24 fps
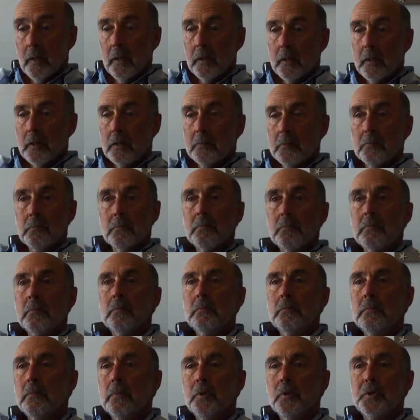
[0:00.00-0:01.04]
uh,
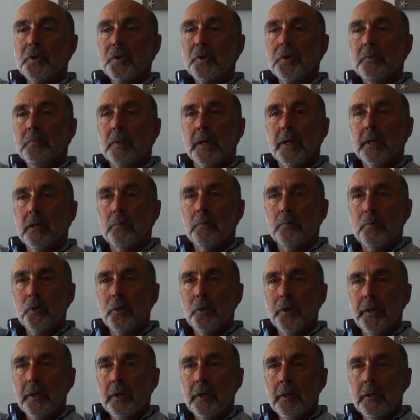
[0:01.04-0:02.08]
usually make a
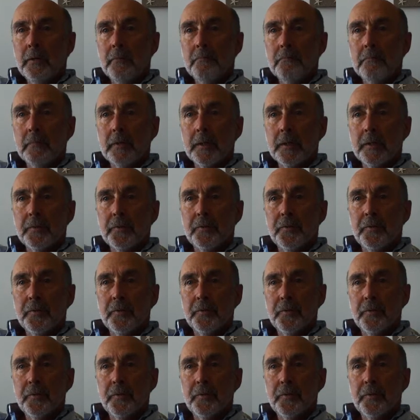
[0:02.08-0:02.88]
booking uh,